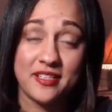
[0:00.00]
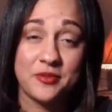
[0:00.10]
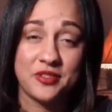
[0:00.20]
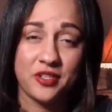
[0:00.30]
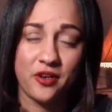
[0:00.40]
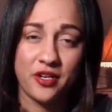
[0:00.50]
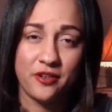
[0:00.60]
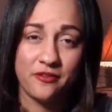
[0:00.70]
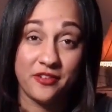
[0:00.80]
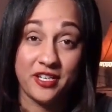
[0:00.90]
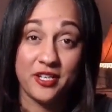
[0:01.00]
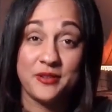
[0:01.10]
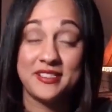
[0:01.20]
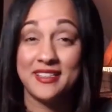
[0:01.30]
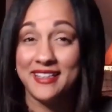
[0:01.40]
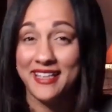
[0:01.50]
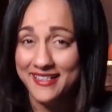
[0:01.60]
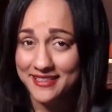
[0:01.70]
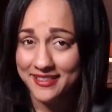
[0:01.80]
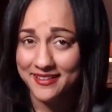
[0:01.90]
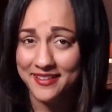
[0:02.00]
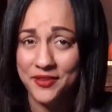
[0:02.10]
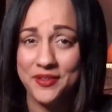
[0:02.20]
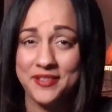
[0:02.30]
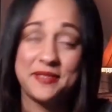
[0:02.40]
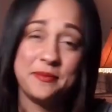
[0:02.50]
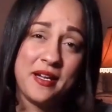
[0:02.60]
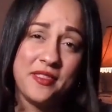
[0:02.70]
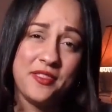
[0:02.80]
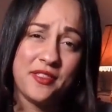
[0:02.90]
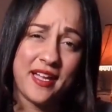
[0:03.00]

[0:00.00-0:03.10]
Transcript: I'm sorry your video is late this month.